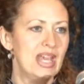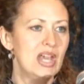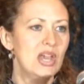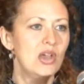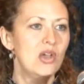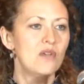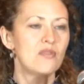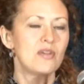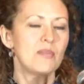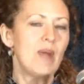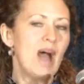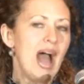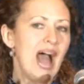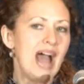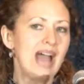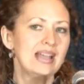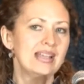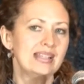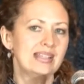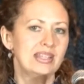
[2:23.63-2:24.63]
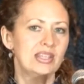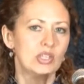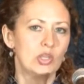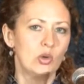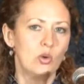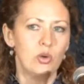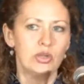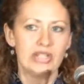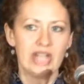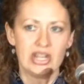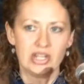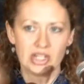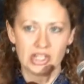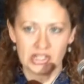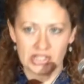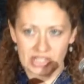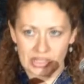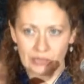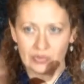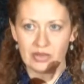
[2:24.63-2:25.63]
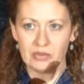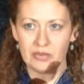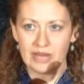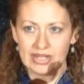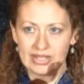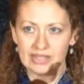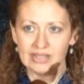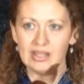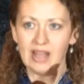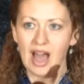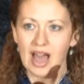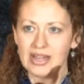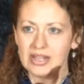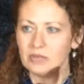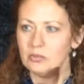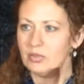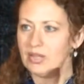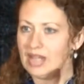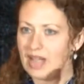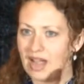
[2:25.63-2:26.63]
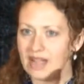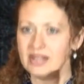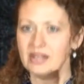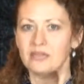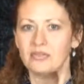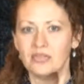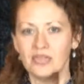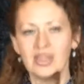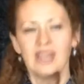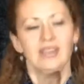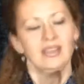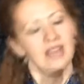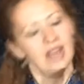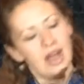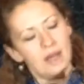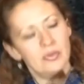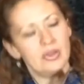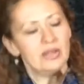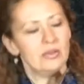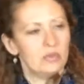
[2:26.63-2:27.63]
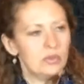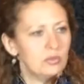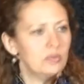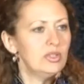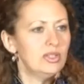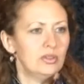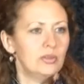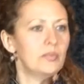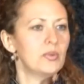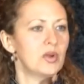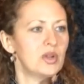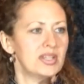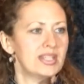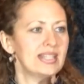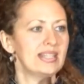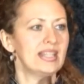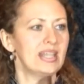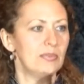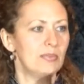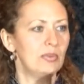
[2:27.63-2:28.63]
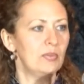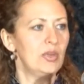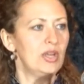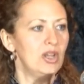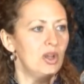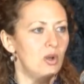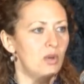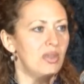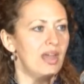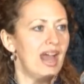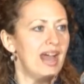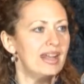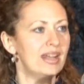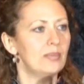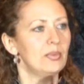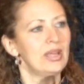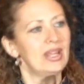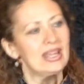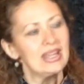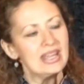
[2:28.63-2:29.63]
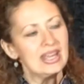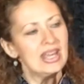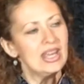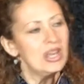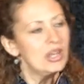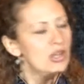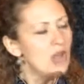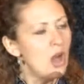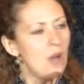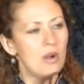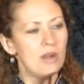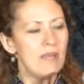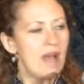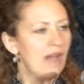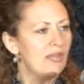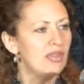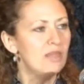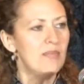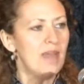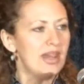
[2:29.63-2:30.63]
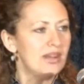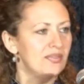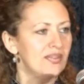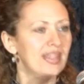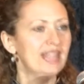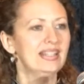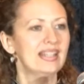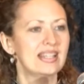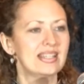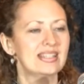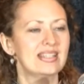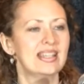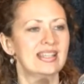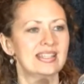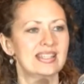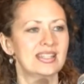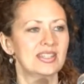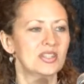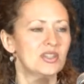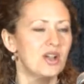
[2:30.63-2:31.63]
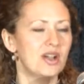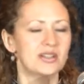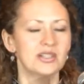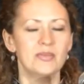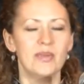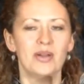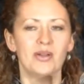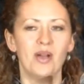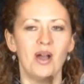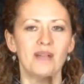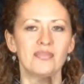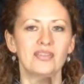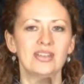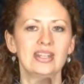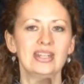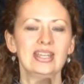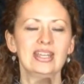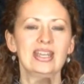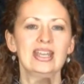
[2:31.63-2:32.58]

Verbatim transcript: For Baha'is, these are quotations that we read a lot and we kind of think, yeah, we, we, you know, we're asleep and we know that. And we know about the bed of heedlessness, it's talked about often.